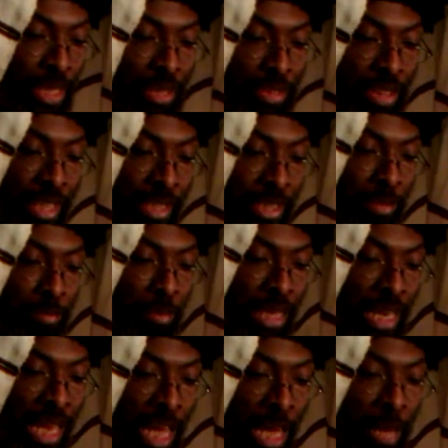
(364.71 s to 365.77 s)
There's
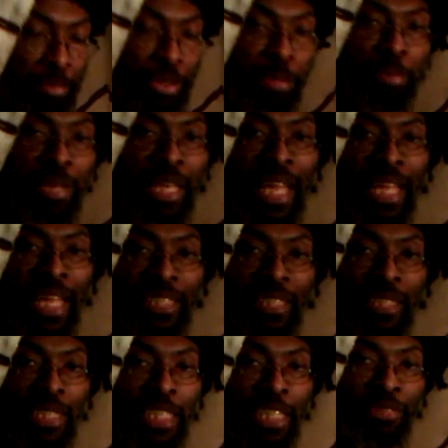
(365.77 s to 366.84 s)
Balaam's
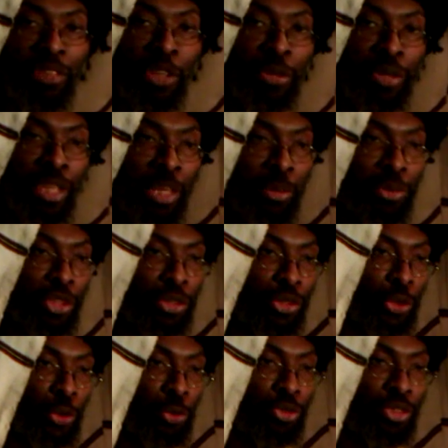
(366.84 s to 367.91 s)
blessing, even though he was a
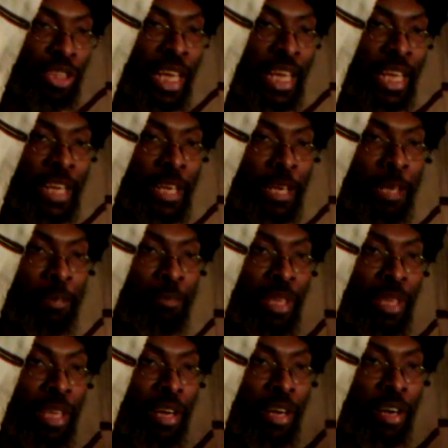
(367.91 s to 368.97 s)
soothsayer,
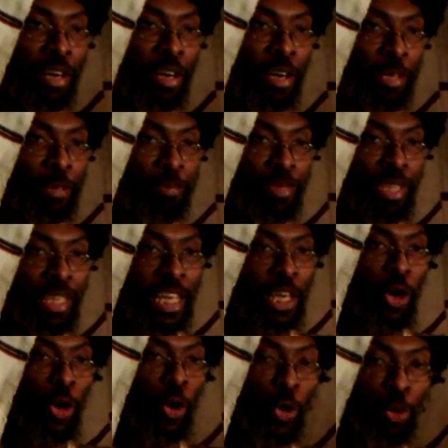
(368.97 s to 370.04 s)
like
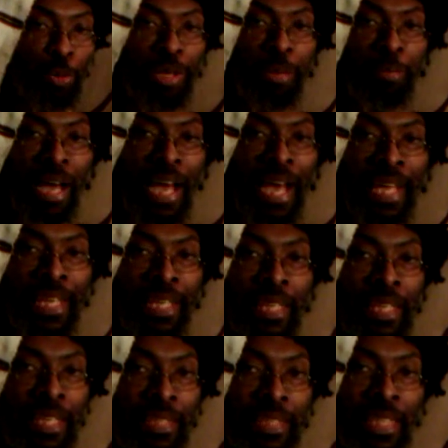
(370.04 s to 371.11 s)
an Obiaman
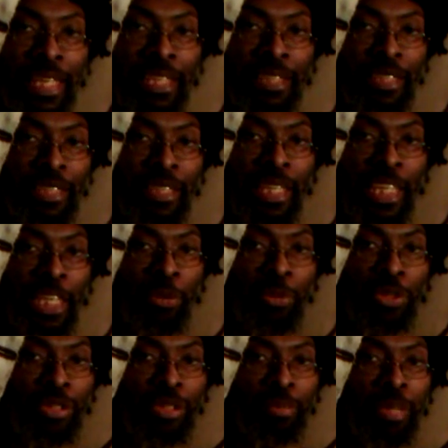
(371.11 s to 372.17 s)
in a sense. He
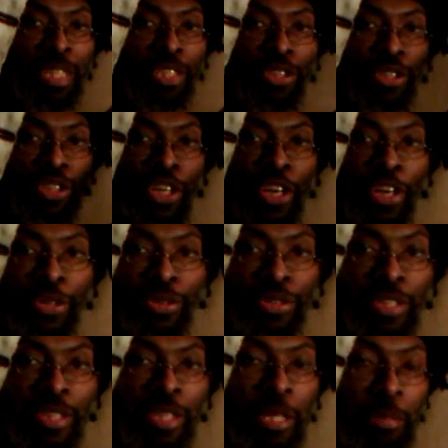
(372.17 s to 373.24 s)
was meant to curse,
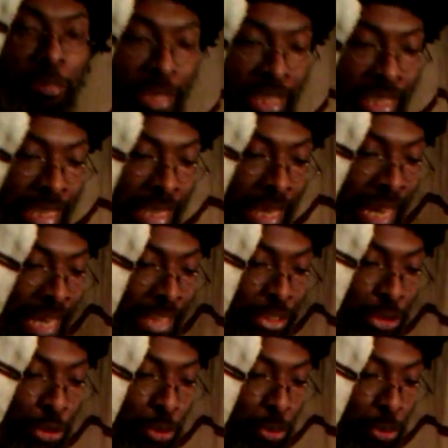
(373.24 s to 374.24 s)
but he had to